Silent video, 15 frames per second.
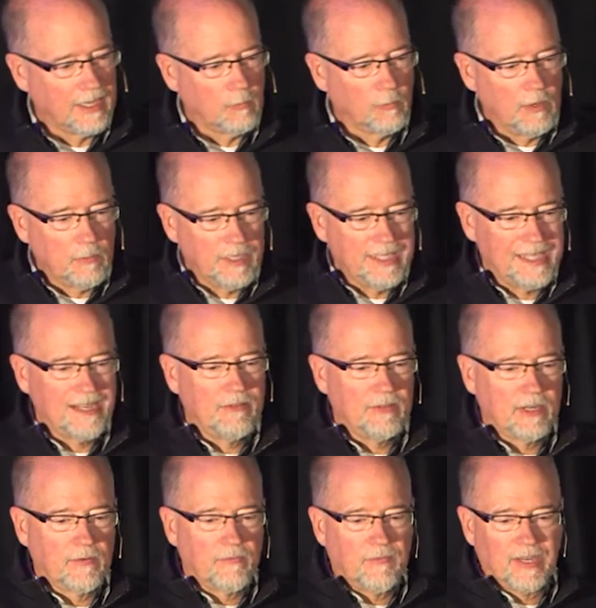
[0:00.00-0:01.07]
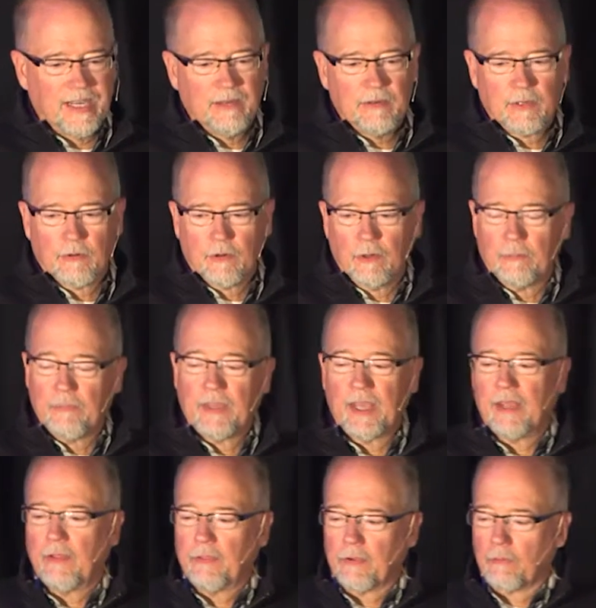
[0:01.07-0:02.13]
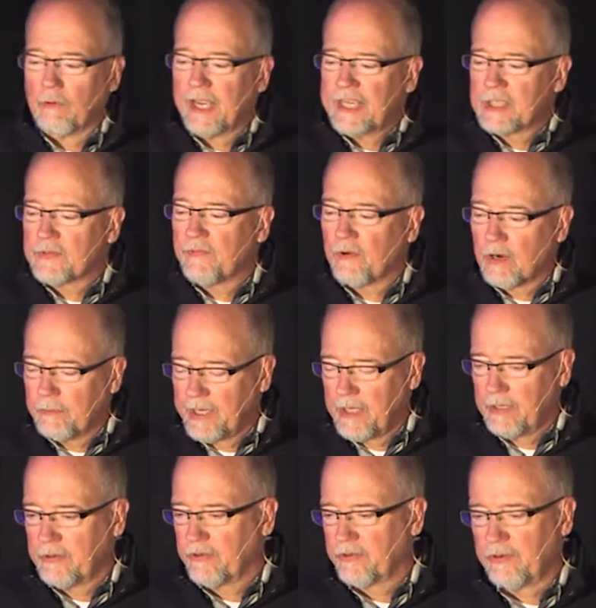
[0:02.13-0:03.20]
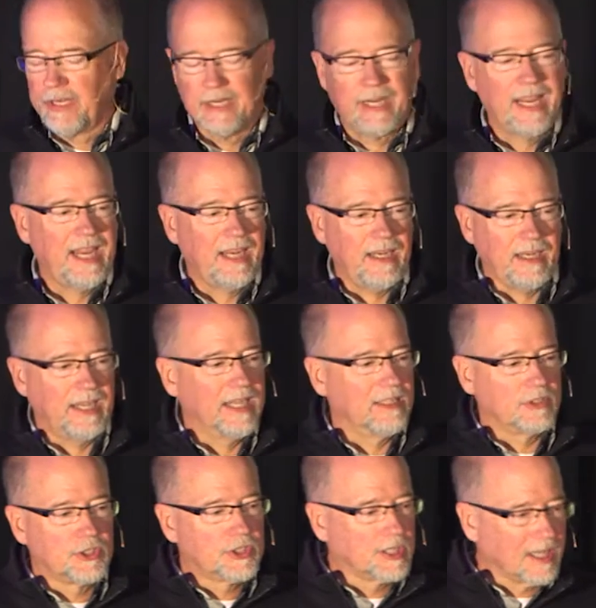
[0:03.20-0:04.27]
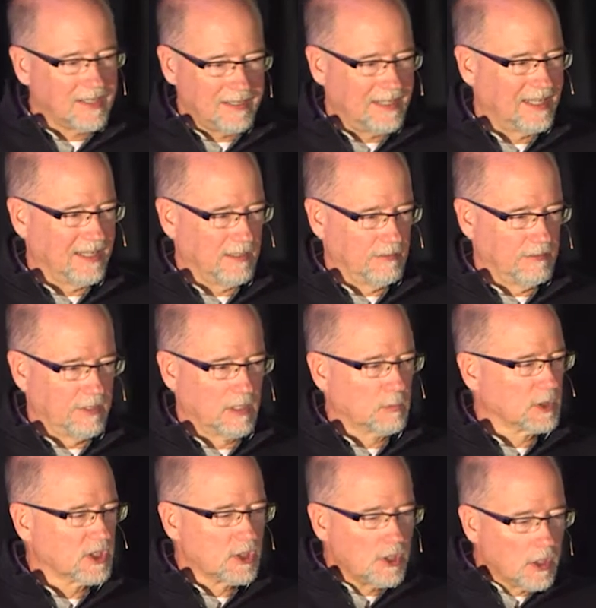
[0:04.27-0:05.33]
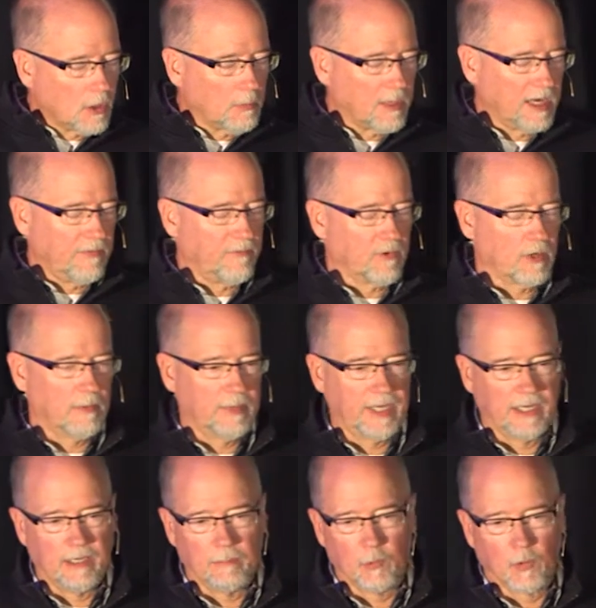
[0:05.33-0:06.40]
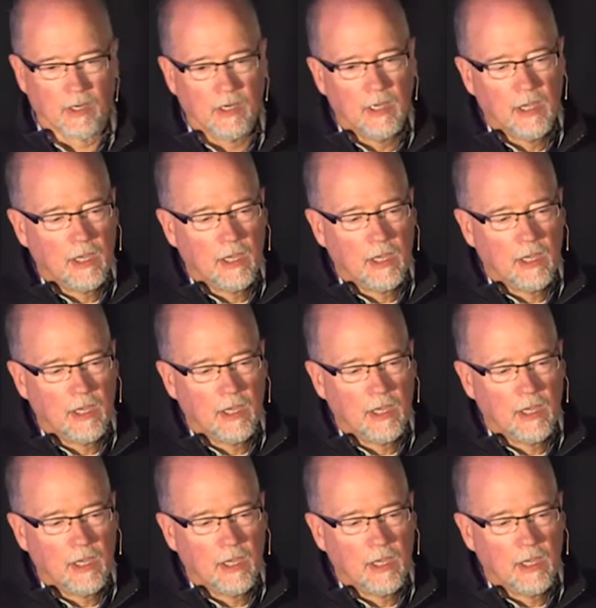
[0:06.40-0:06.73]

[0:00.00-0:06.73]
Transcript: We went down there, found a group that the rice farming industry in Haiti had shut down. There was nobody farming anymore.